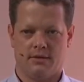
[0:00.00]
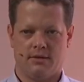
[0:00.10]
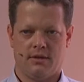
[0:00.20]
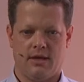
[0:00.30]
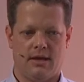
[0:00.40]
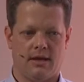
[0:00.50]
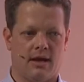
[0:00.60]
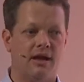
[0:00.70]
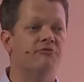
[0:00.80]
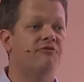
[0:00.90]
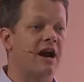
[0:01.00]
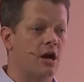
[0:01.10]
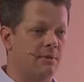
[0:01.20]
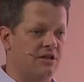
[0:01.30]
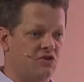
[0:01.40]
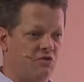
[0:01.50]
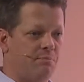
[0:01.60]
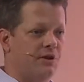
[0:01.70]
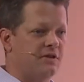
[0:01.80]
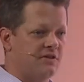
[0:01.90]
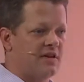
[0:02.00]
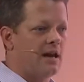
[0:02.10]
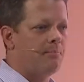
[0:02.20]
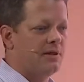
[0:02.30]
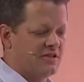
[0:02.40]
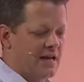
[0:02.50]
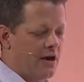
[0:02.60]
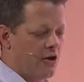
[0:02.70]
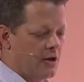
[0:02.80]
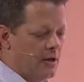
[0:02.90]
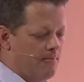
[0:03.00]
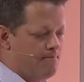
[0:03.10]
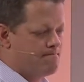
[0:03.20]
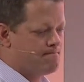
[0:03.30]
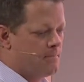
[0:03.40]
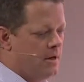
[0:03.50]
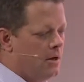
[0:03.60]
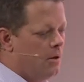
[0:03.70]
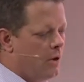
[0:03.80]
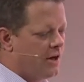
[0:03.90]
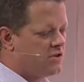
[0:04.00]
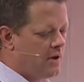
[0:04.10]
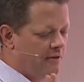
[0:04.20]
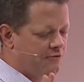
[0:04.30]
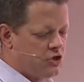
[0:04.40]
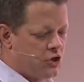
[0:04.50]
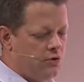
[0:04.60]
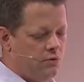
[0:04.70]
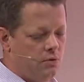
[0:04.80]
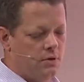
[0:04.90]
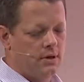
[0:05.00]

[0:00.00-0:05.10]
the uh, environment that you've built and set up in this hierarchy? We also have two